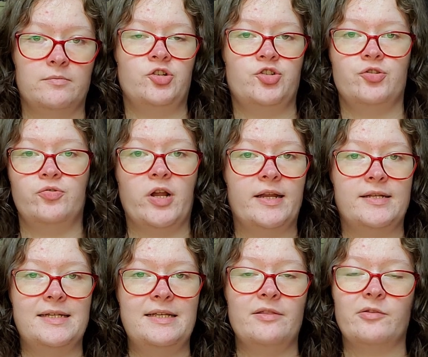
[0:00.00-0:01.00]
On June
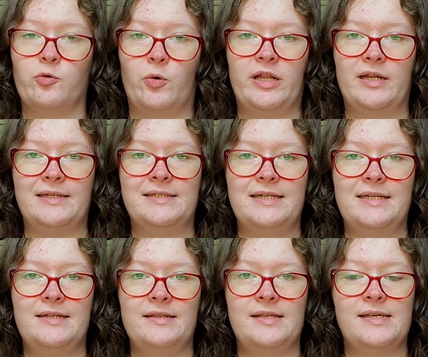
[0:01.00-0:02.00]
19th, 2019,